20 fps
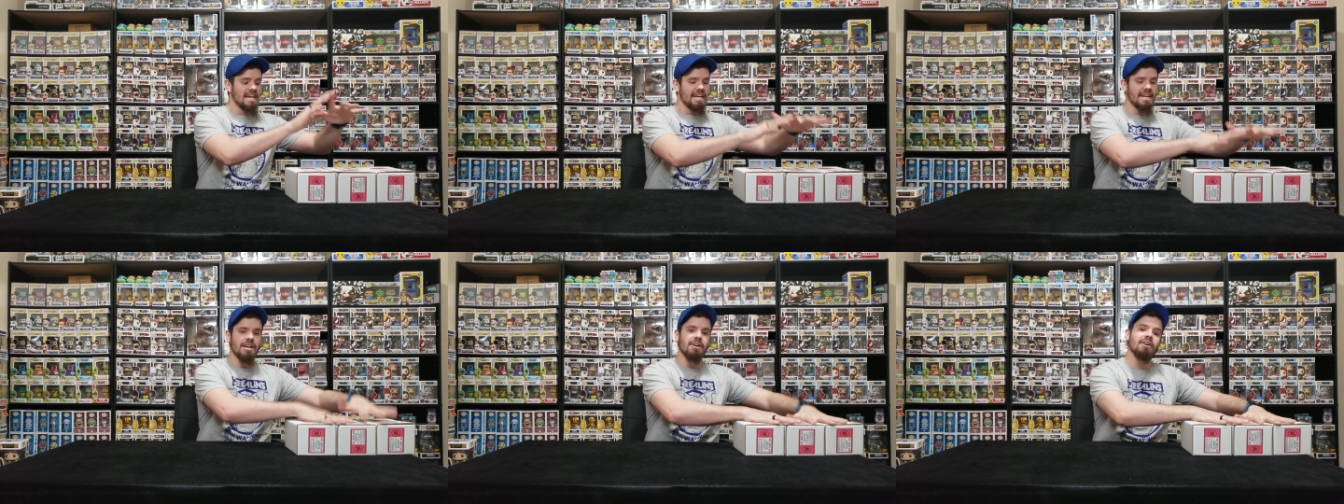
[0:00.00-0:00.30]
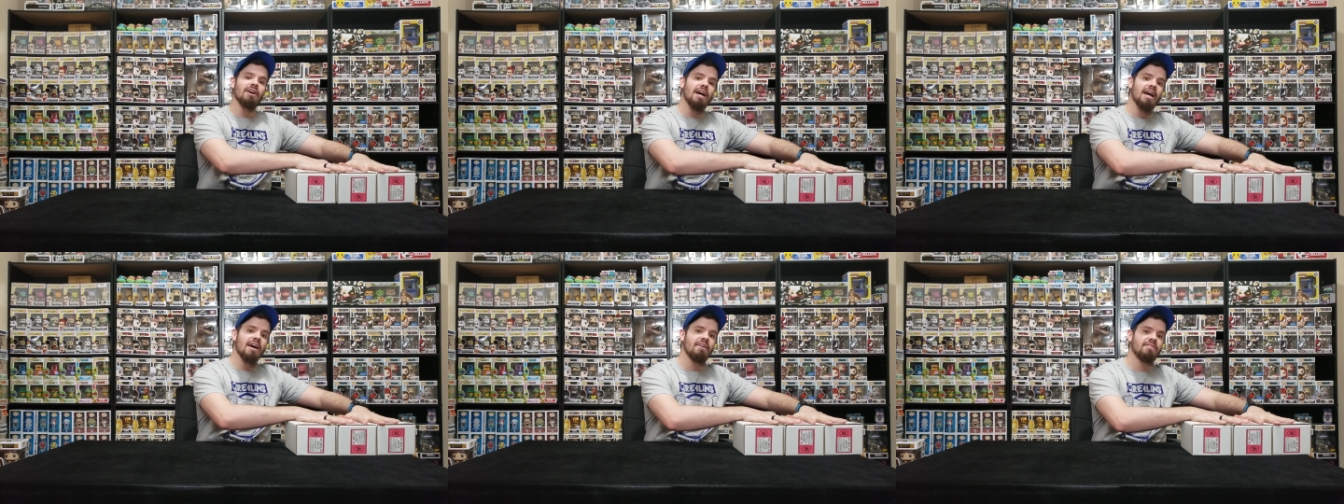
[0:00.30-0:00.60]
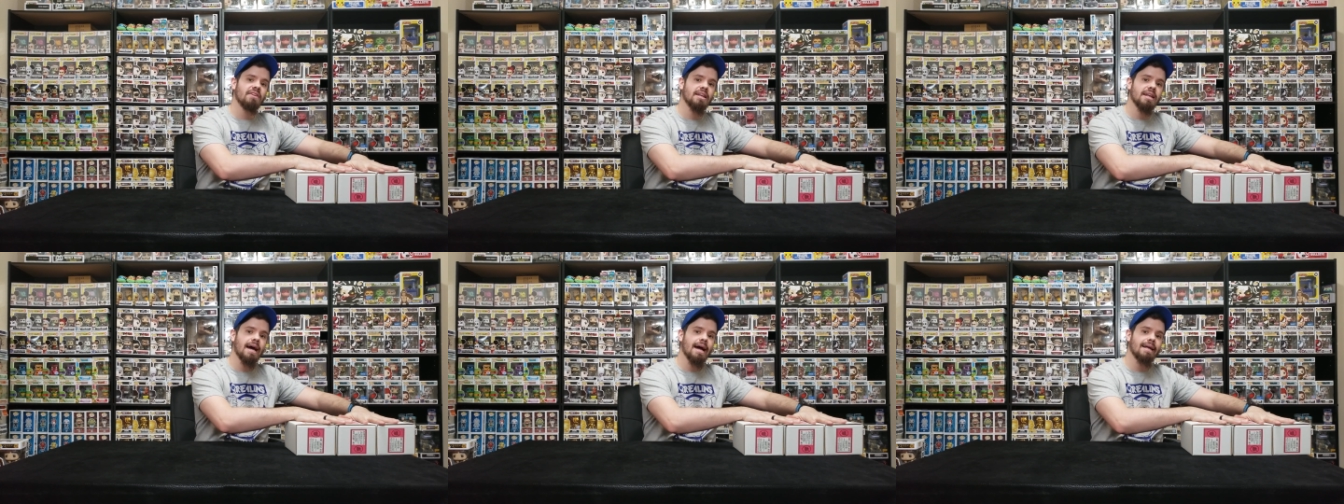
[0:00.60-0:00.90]
Here I
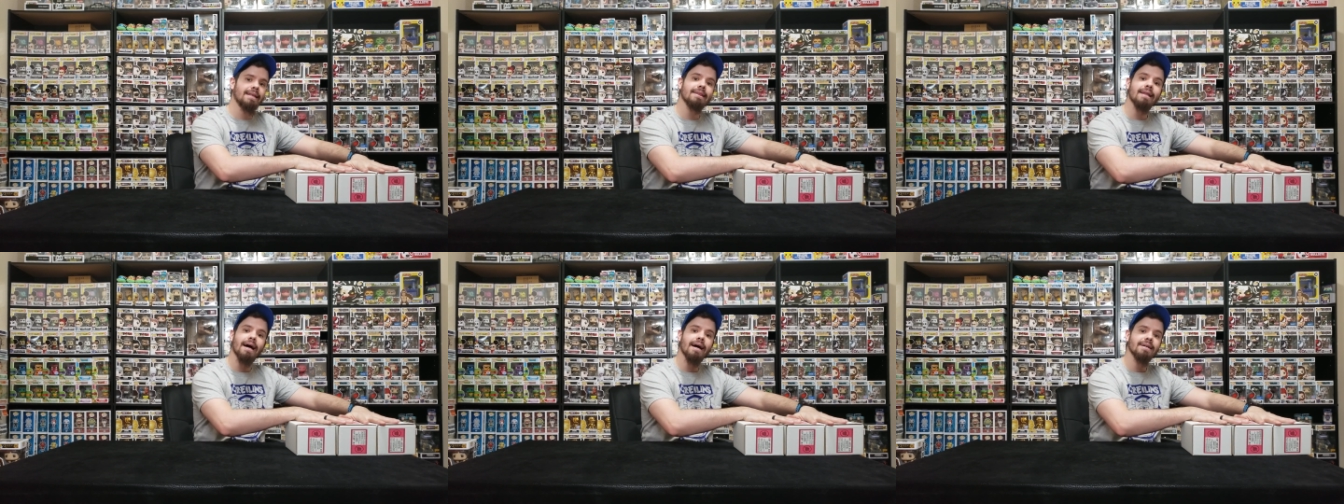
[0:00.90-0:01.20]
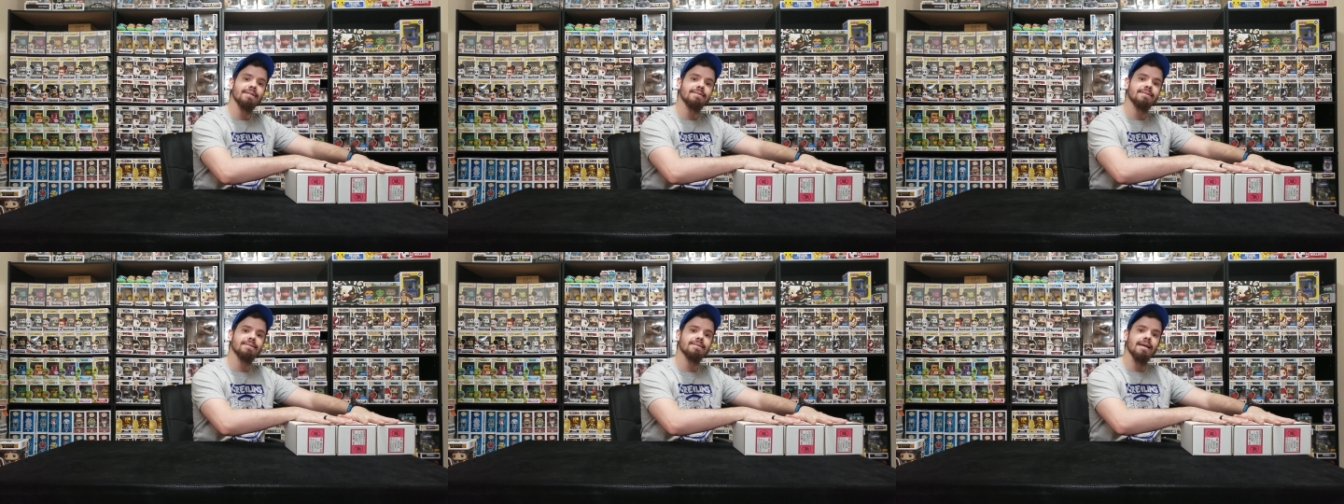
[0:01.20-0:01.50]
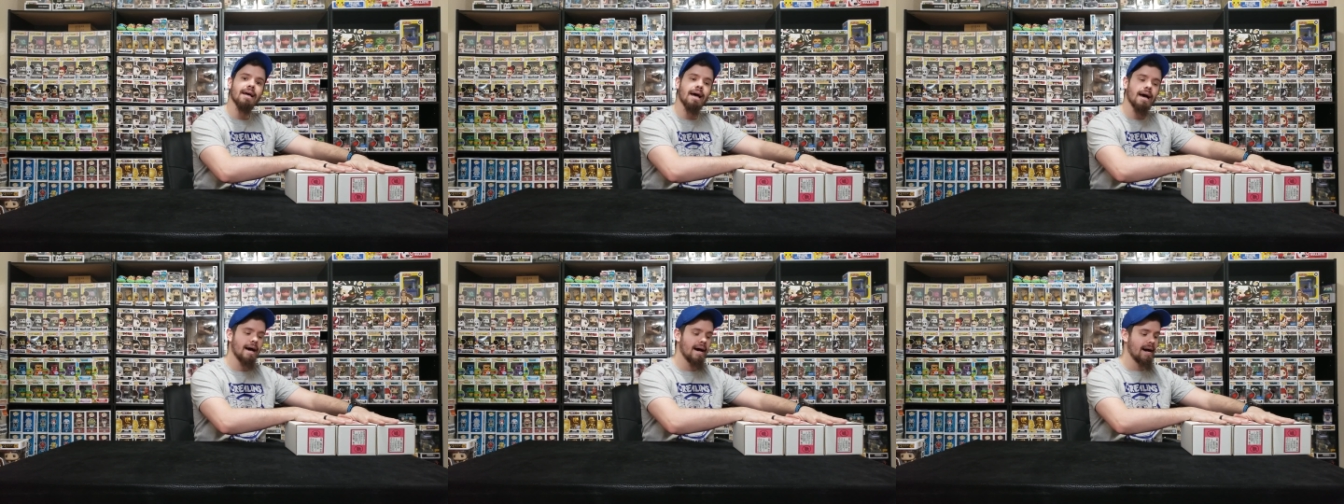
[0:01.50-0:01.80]
have the night lights.
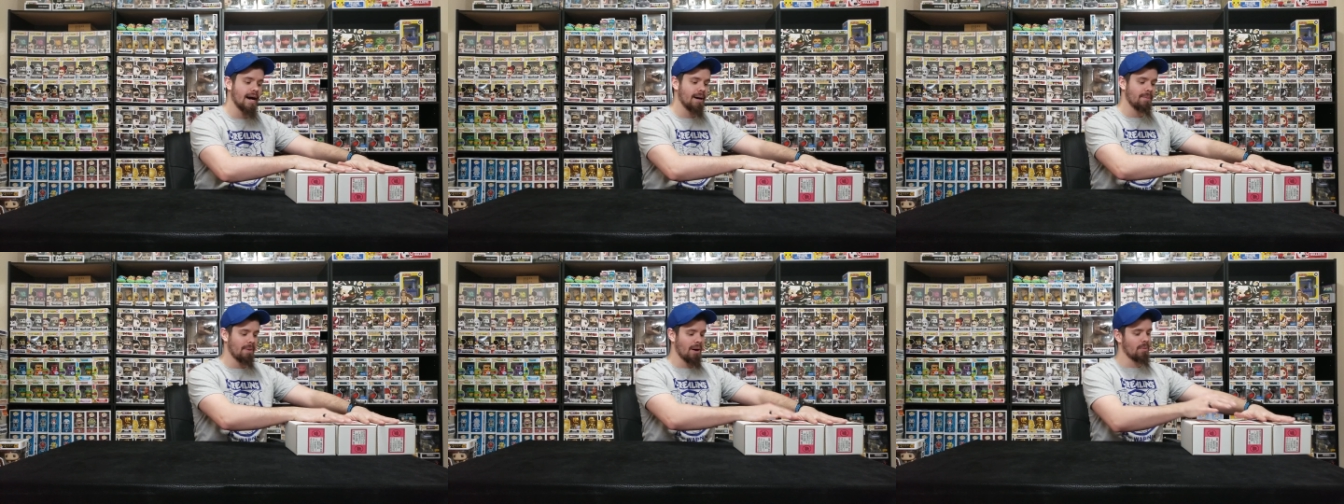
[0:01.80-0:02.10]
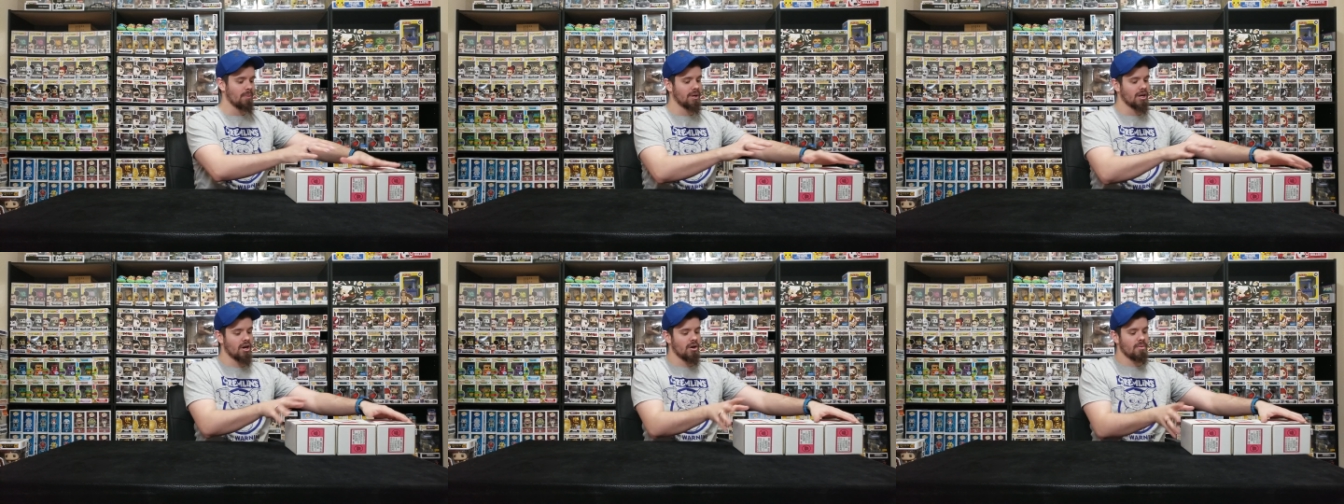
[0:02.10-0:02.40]
Um, I'm going to